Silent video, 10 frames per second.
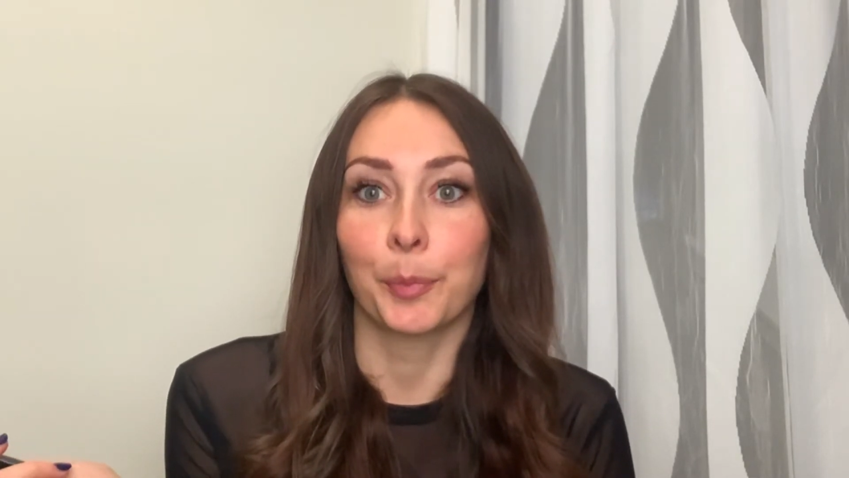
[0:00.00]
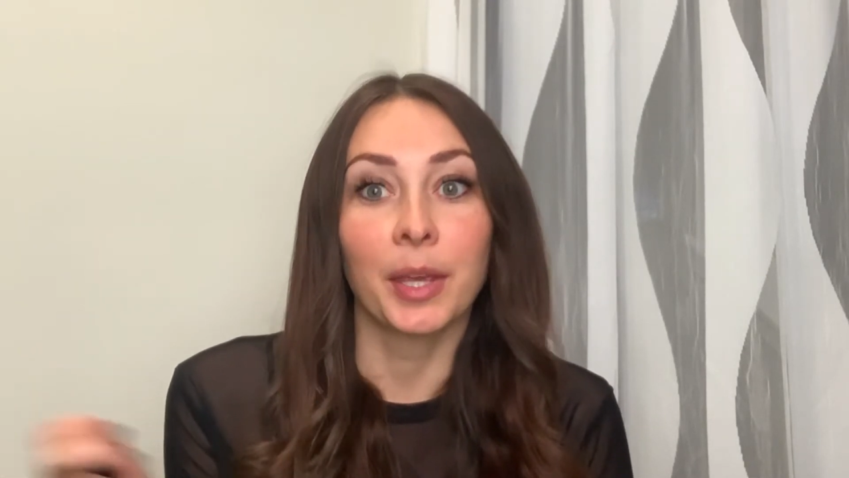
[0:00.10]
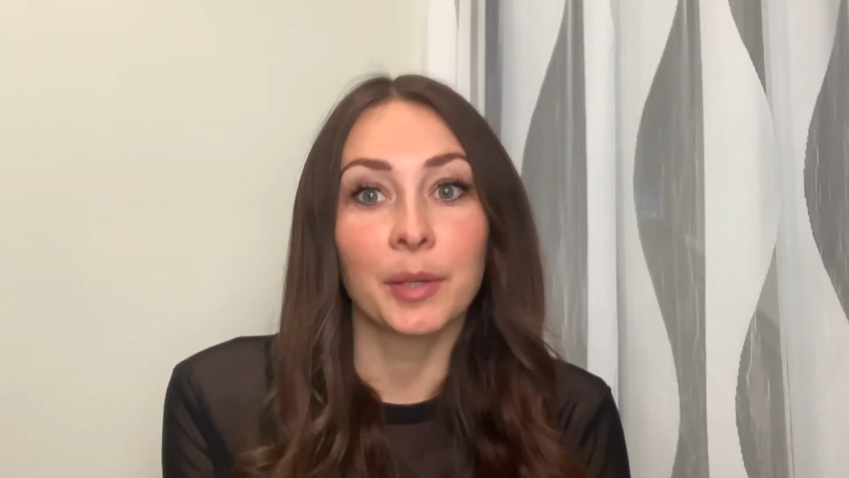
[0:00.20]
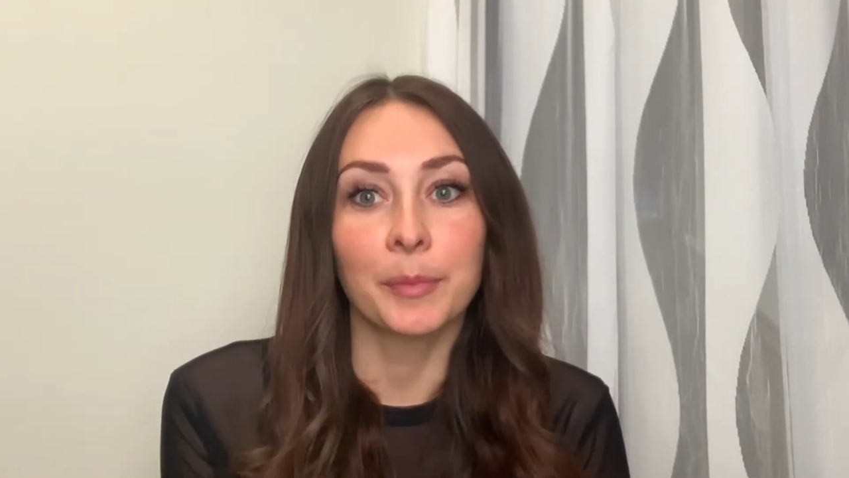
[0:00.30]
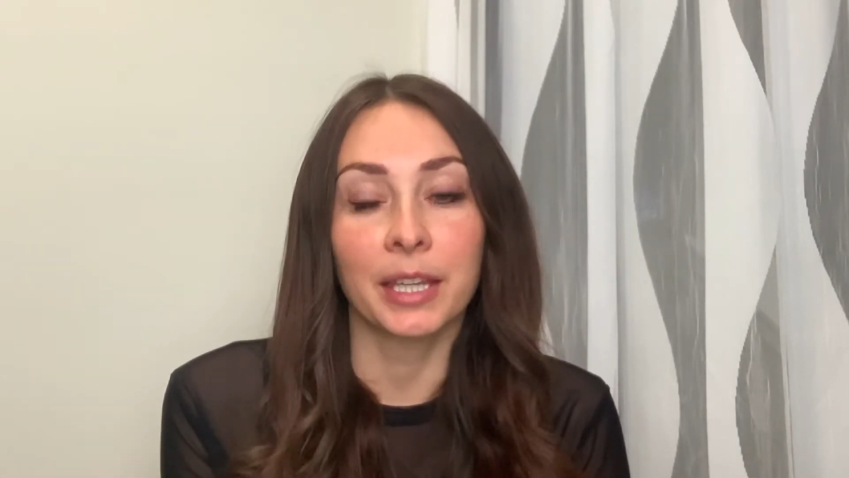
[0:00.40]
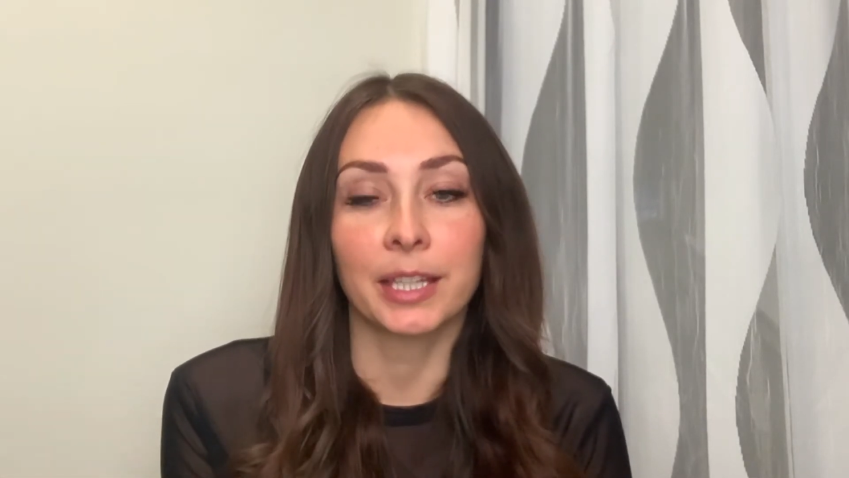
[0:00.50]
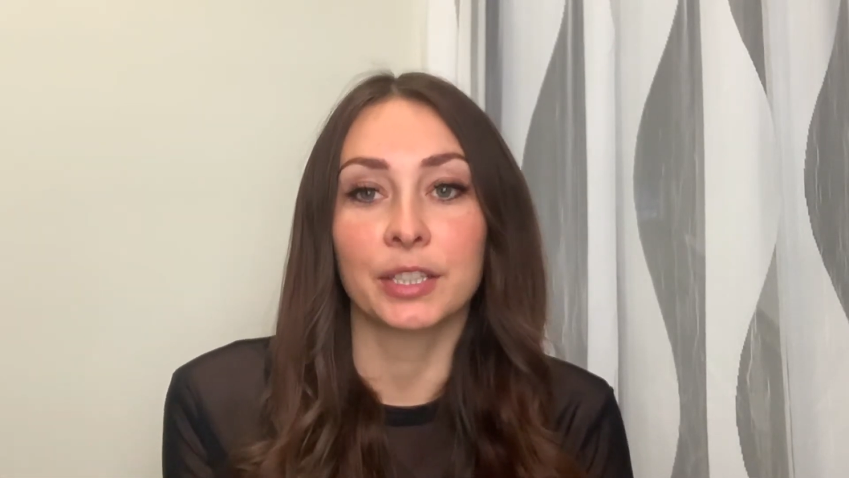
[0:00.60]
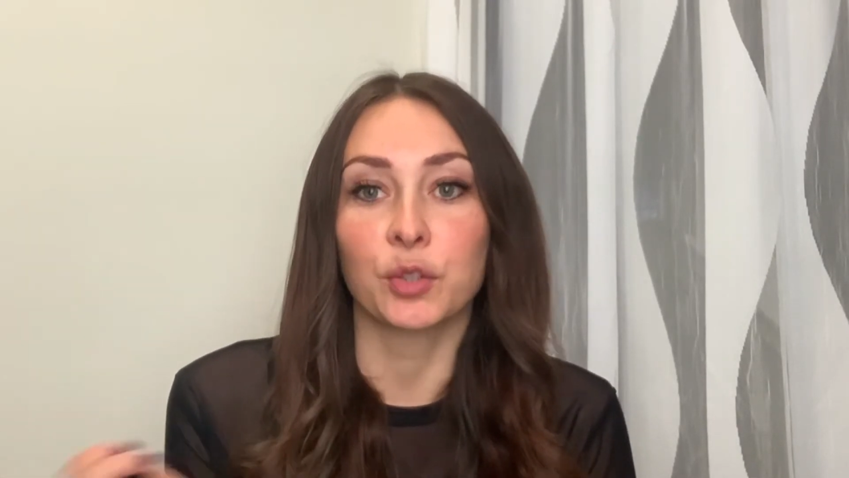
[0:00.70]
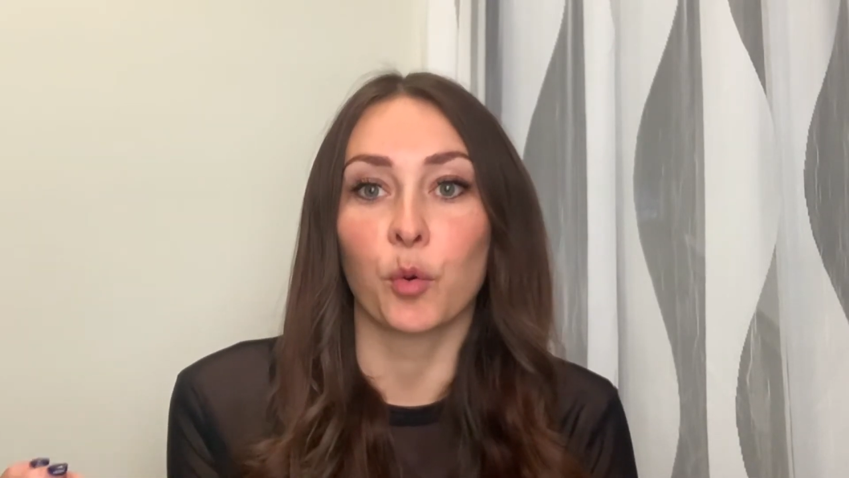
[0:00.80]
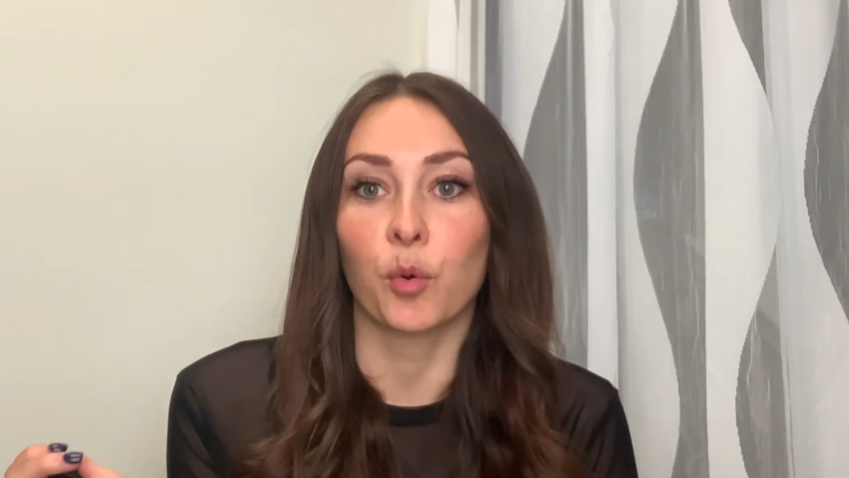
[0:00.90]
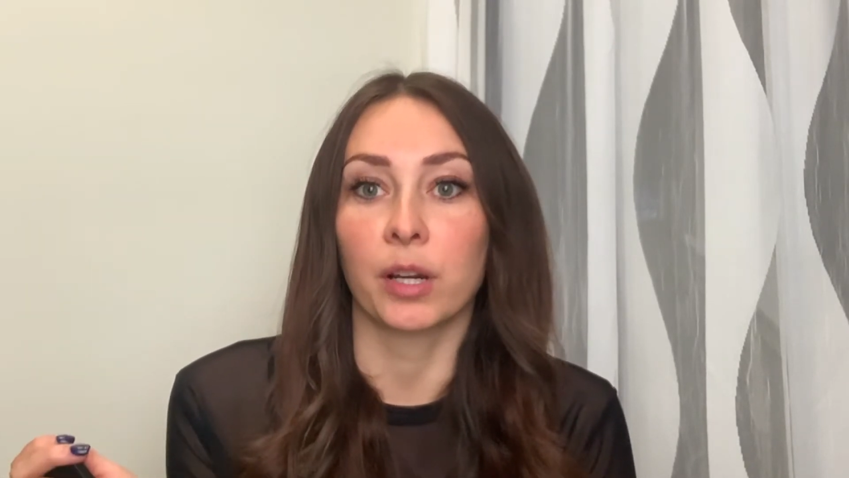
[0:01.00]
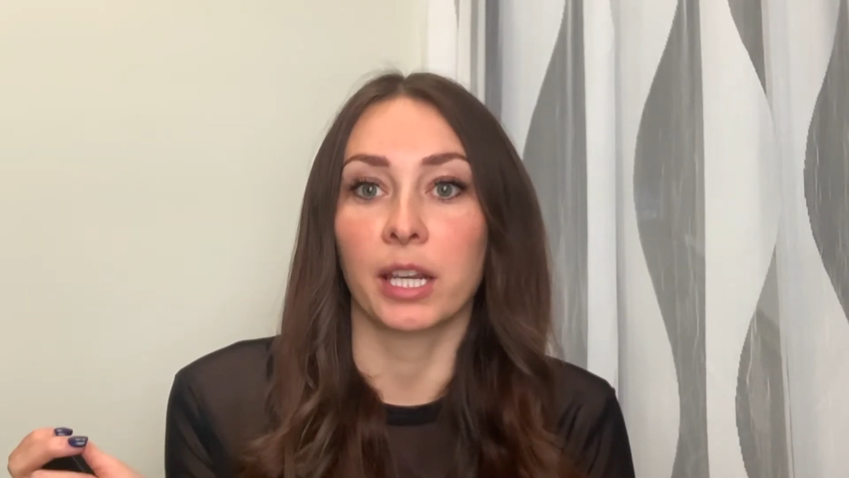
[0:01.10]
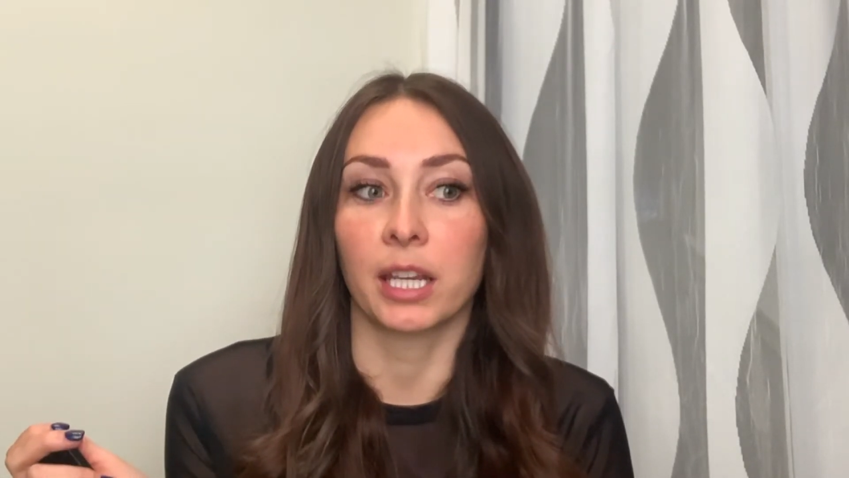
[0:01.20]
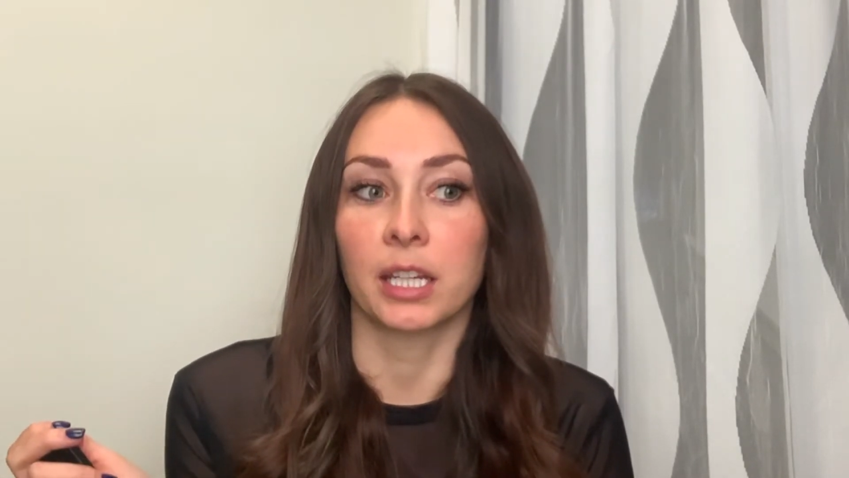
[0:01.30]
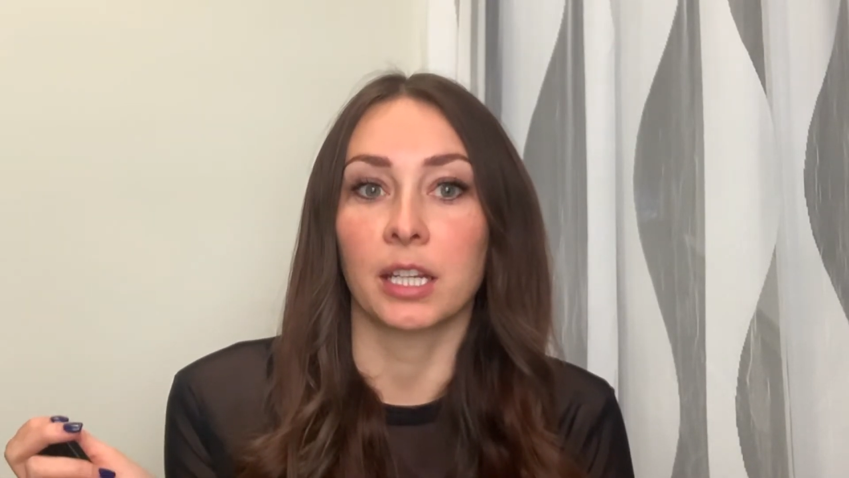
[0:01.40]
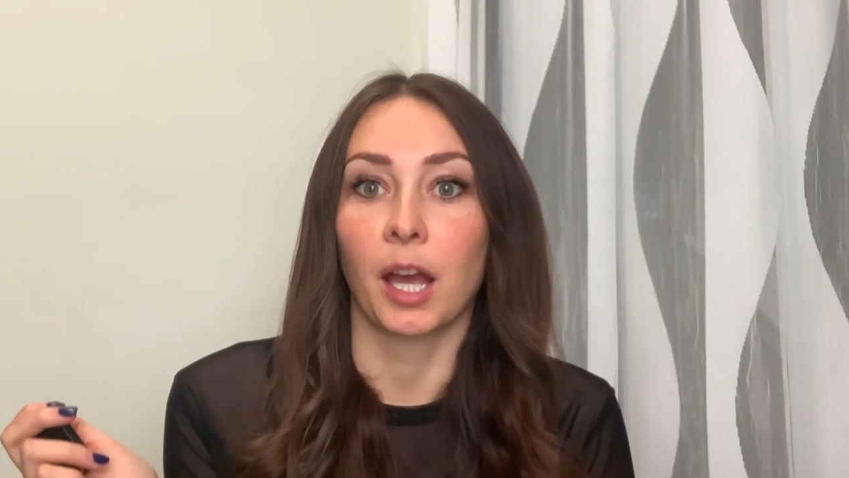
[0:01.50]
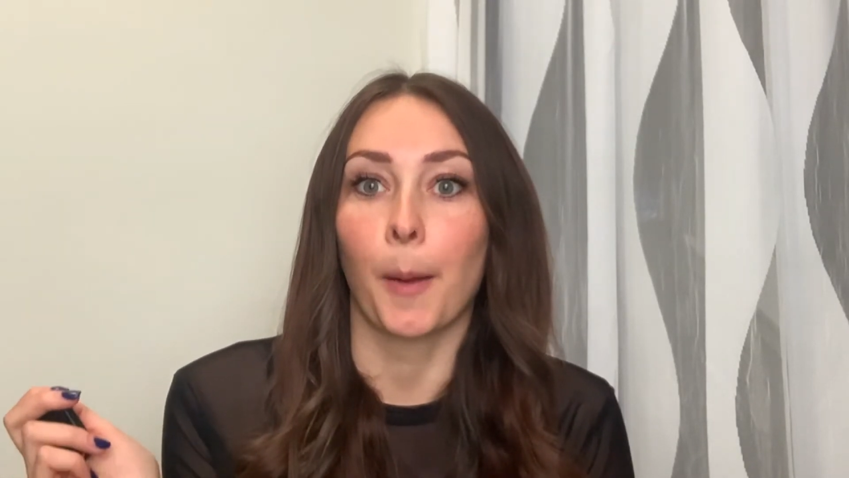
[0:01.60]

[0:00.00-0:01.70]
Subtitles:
pigment or in